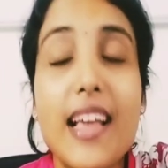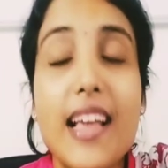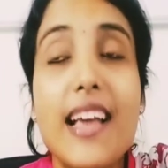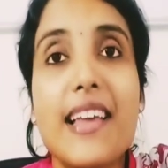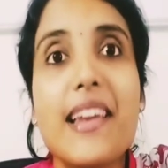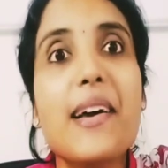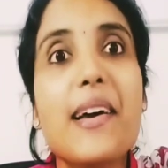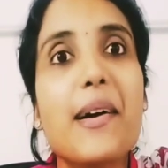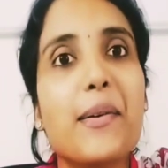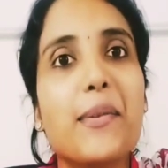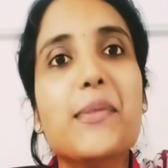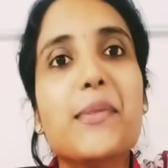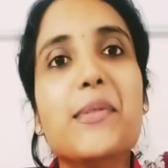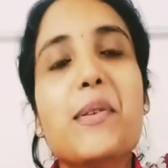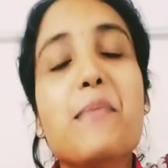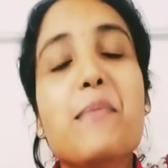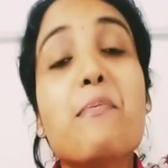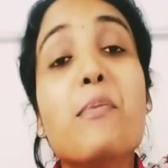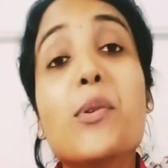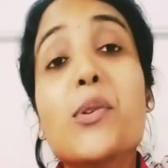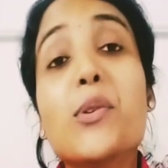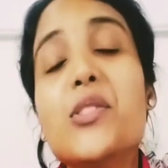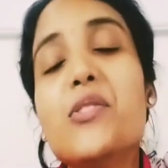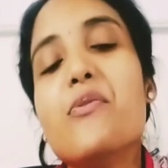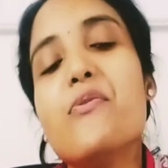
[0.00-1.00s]
Now, the
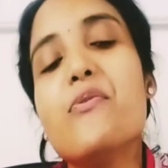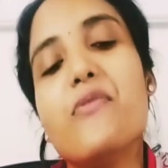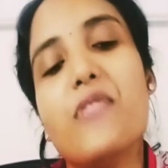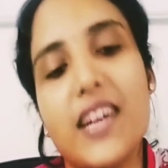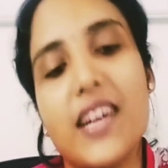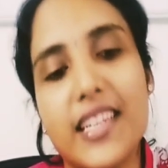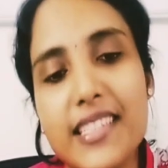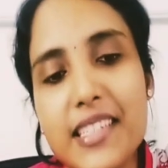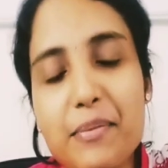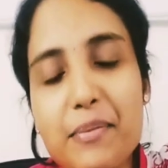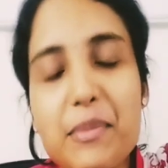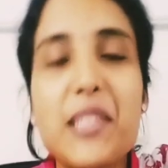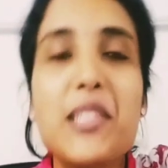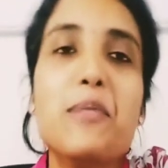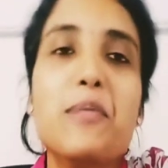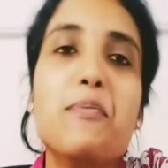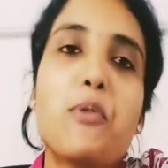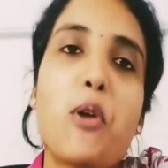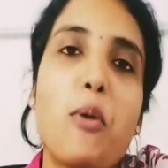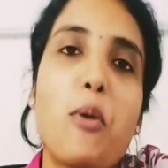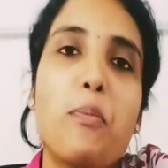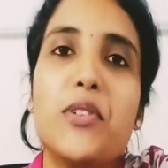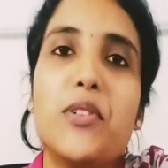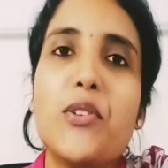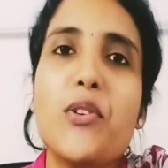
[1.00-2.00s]
most fundamental
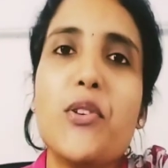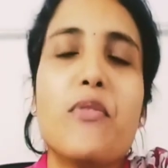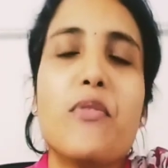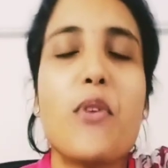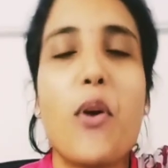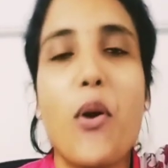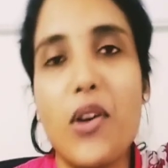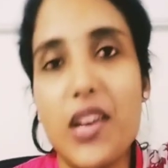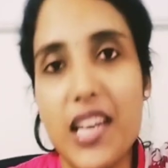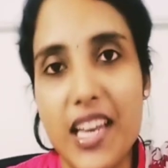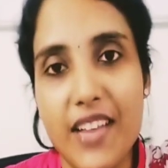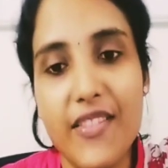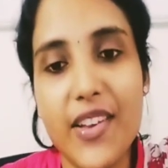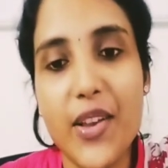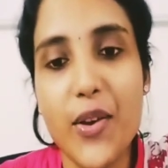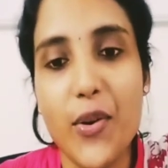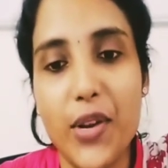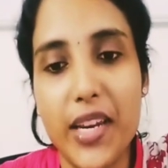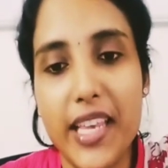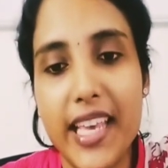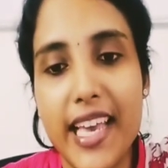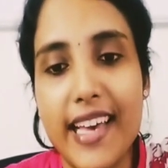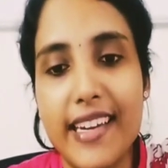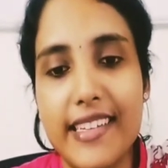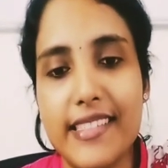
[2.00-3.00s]
property of all living
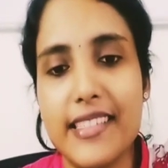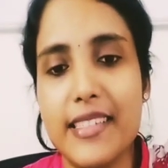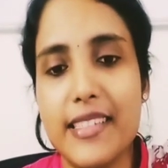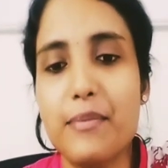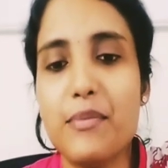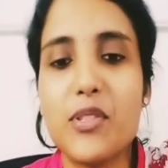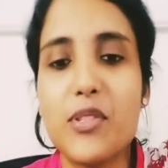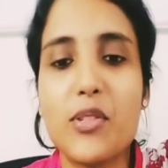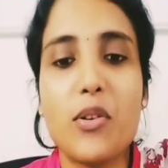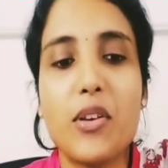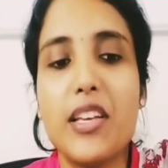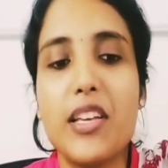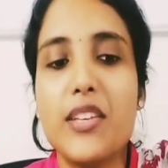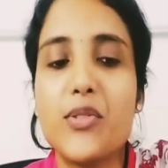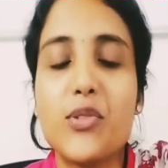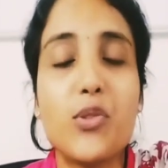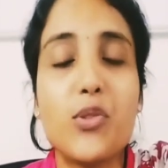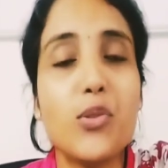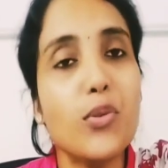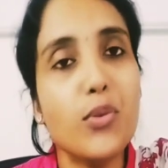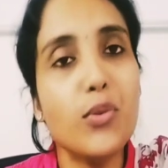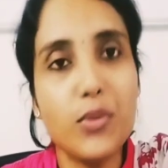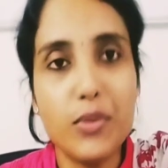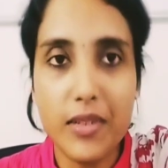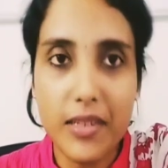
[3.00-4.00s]
organisms is
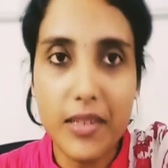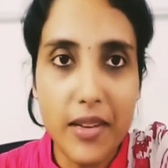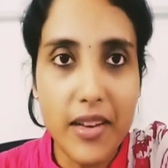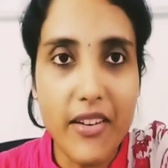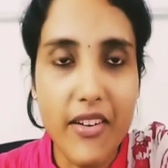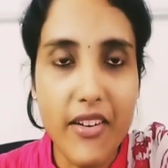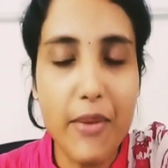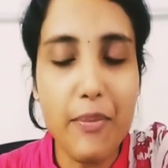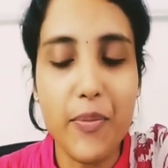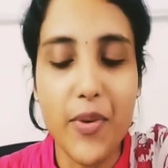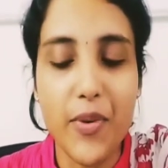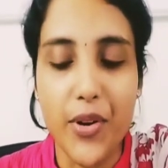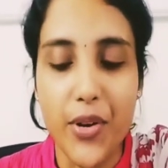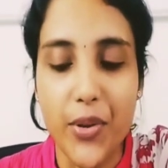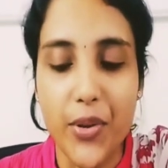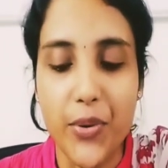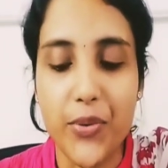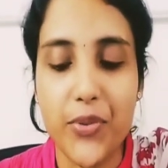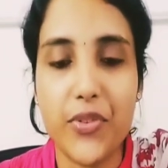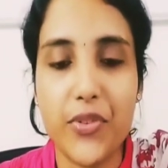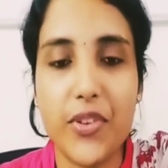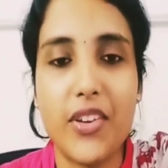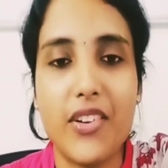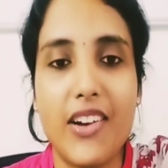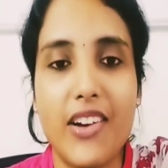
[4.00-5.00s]
to
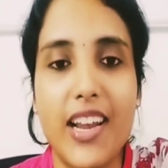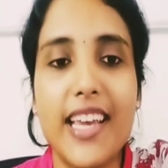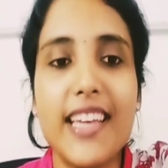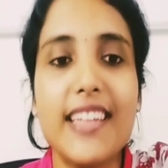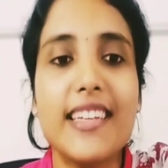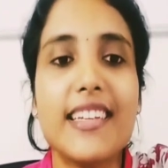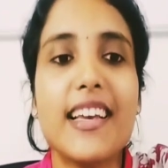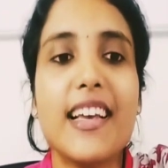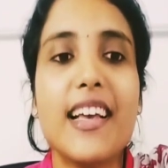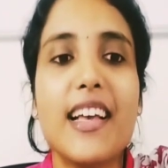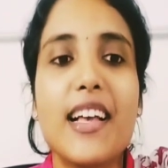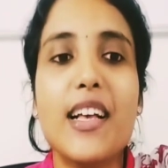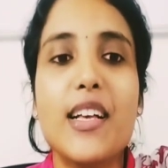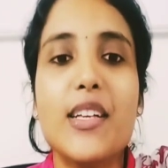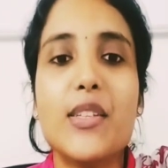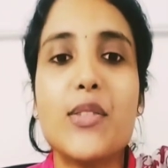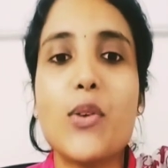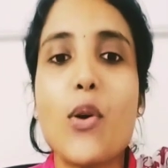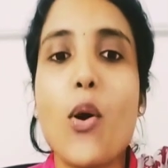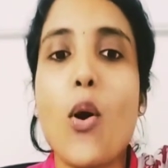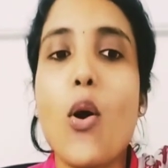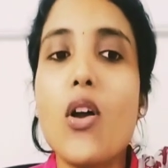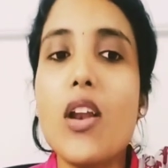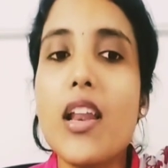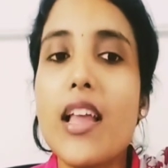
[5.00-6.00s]
reproduce, right? So
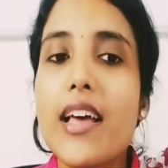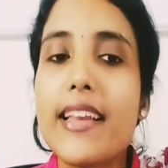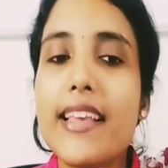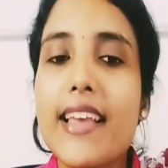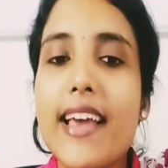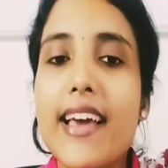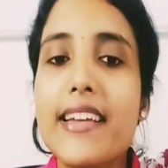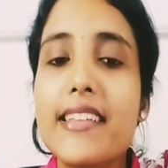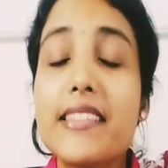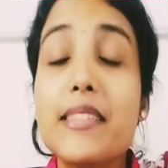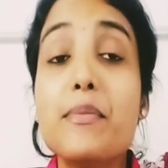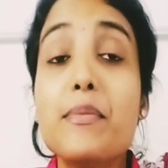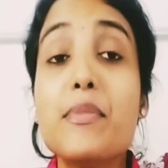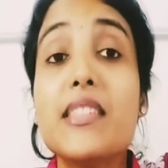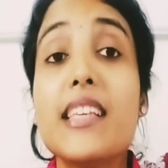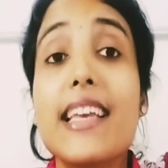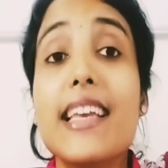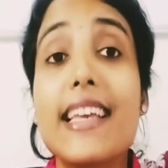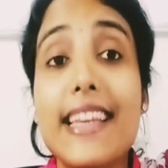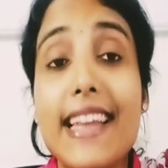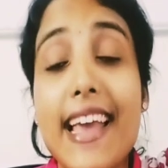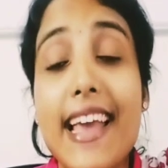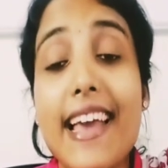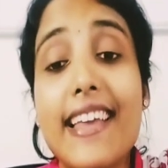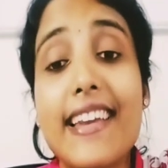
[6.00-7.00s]
all organisms
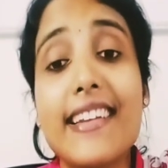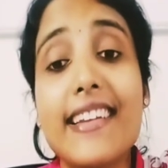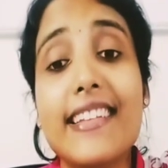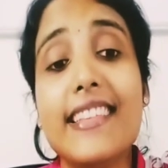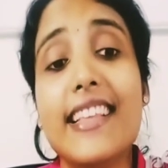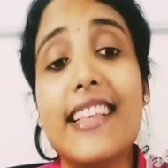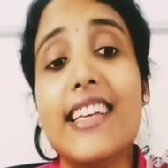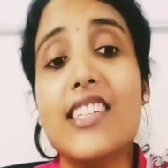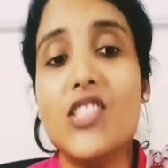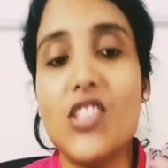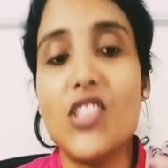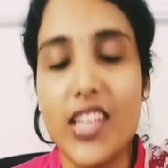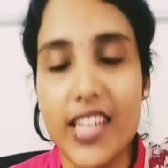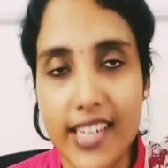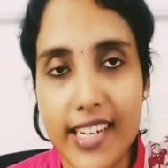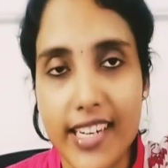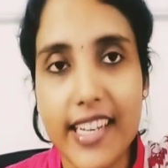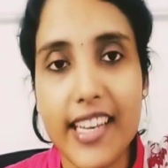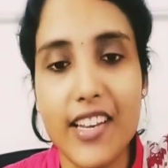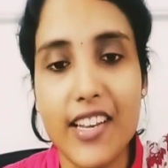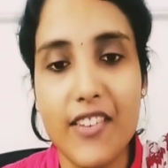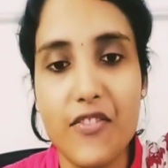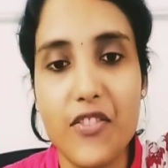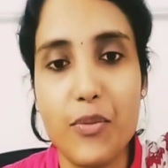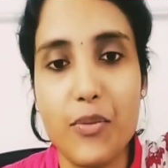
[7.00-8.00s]
inherit their genetic
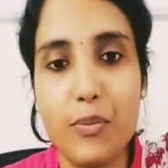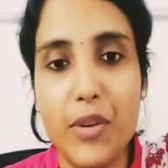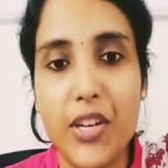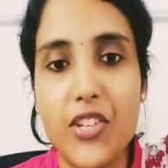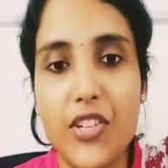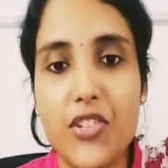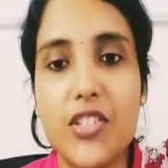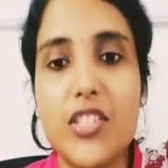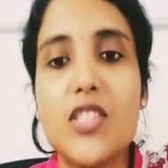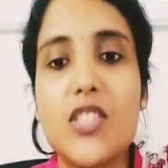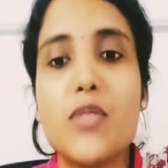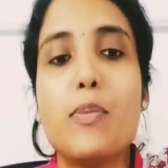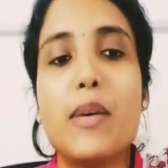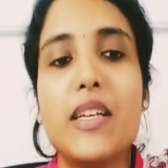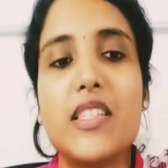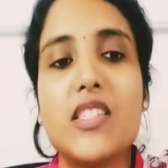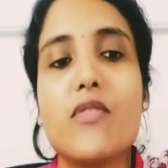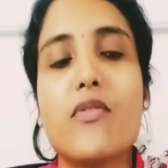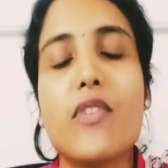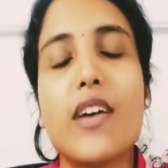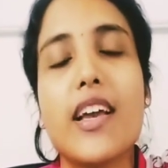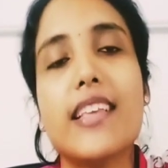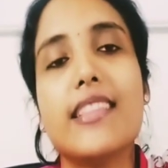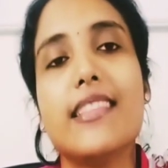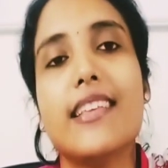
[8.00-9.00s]
information,
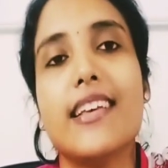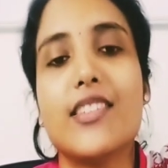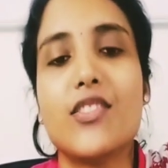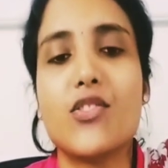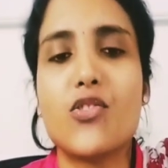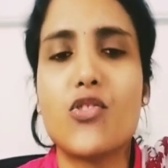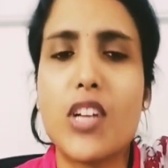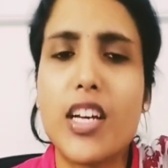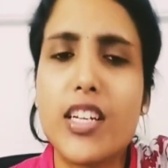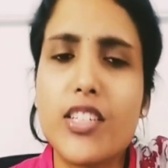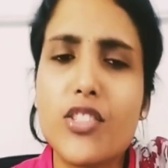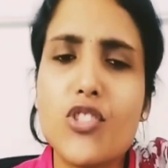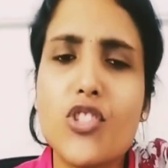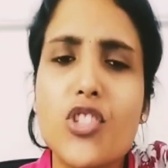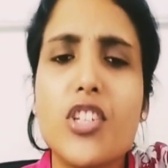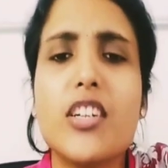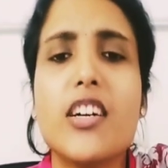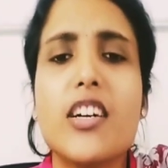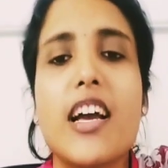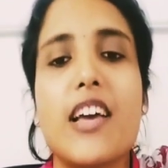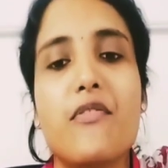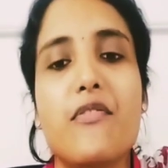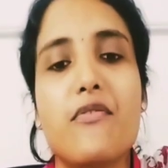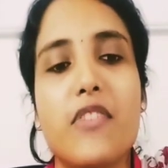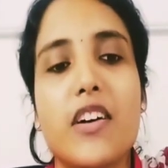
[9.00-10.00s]
specifying their structure
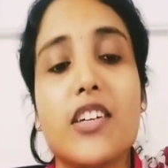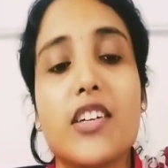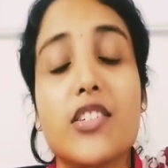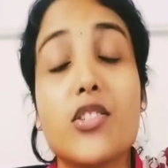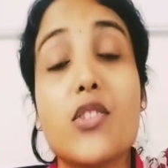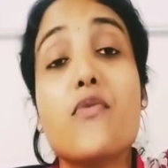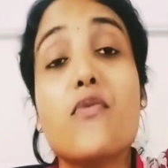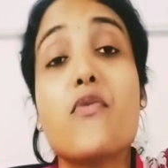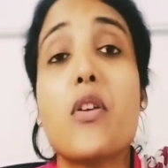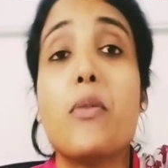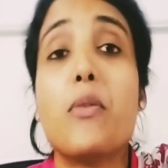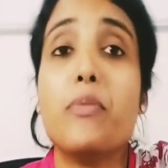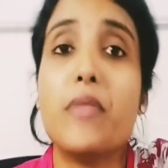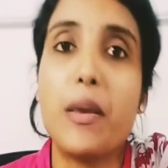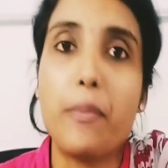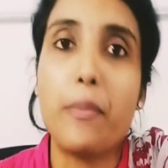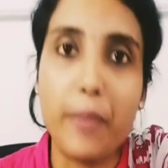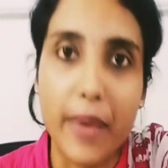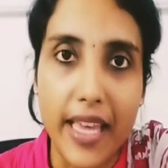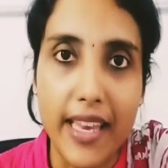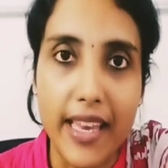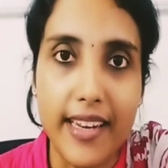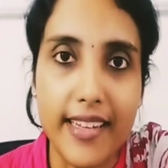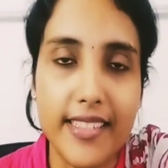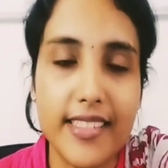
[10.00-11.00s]
and function from their
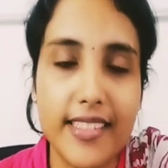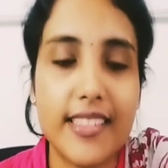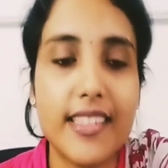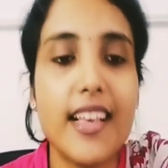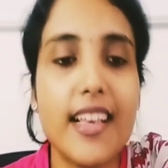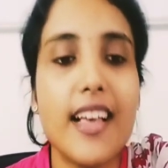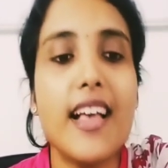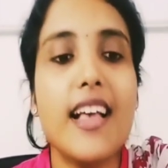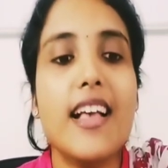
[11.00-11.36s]
parents.